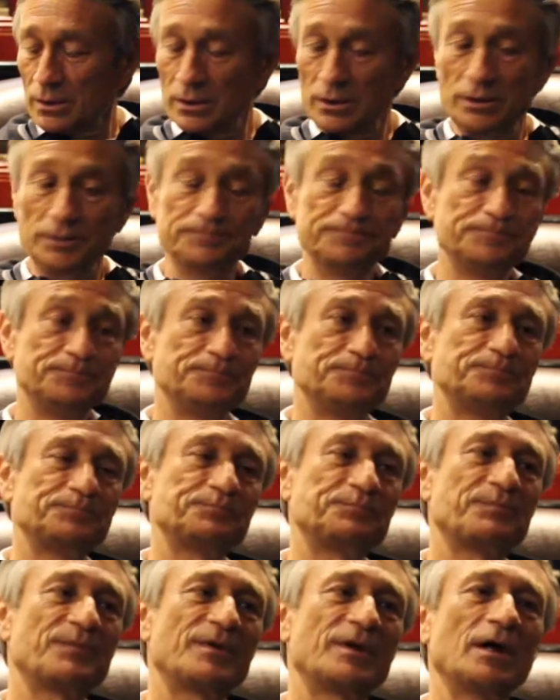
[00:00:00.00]
Um,
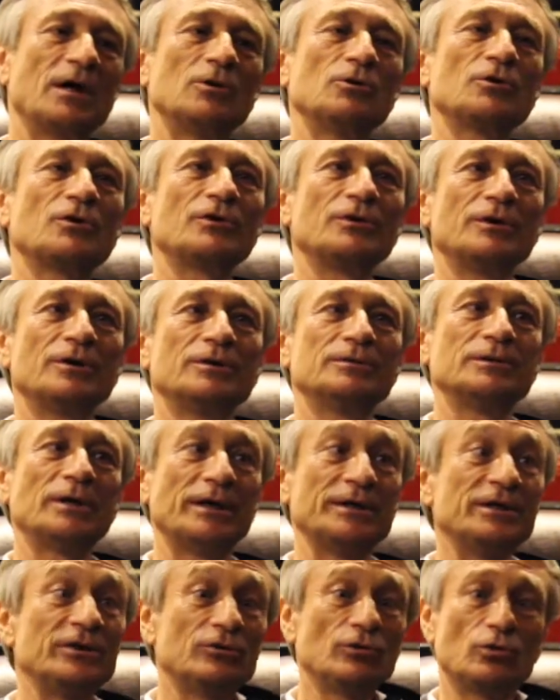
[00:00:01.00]
yeah, look, uh,
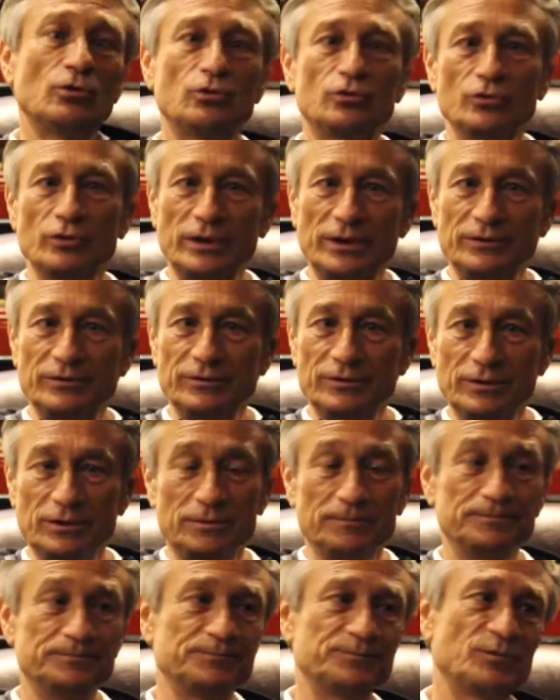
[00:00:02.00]
I need to go to that. Uh,
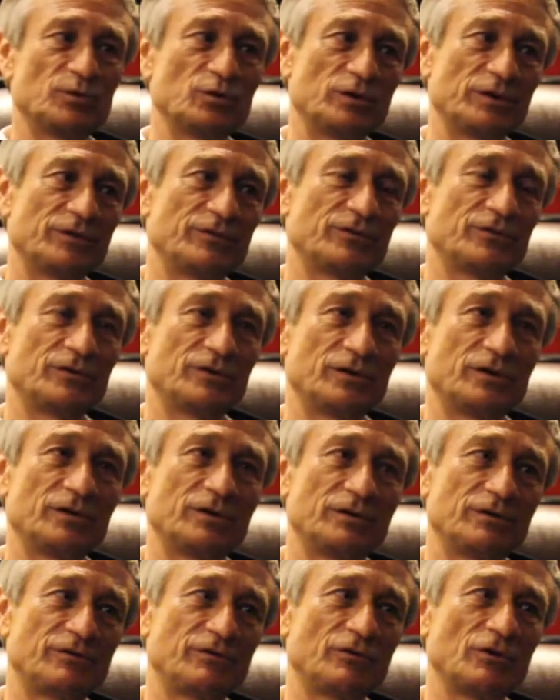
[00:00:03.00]
to that,
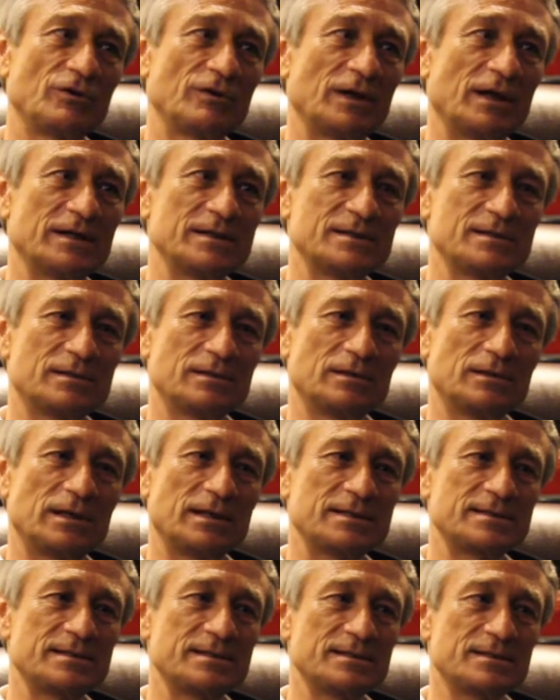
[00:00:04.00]
uh, it's not nice. Uh,
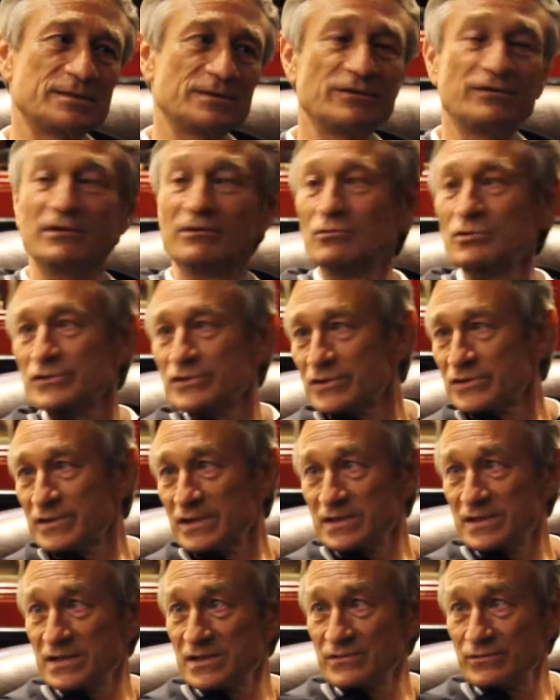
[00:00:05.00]
last season, the team was not
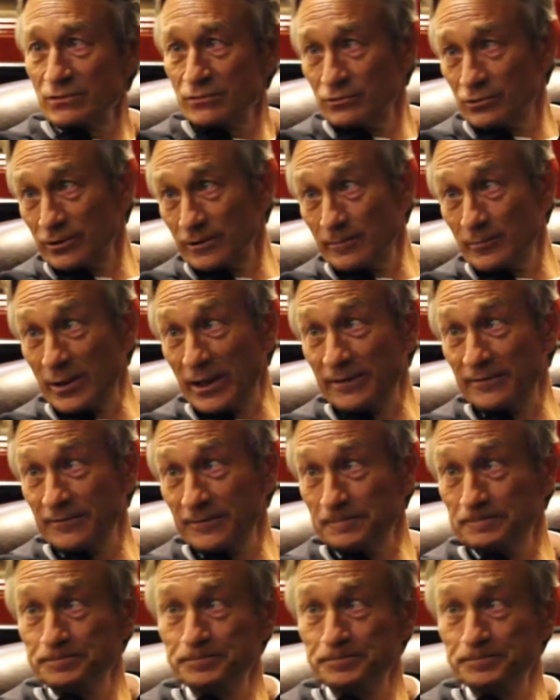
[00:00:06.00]
successful for the brand.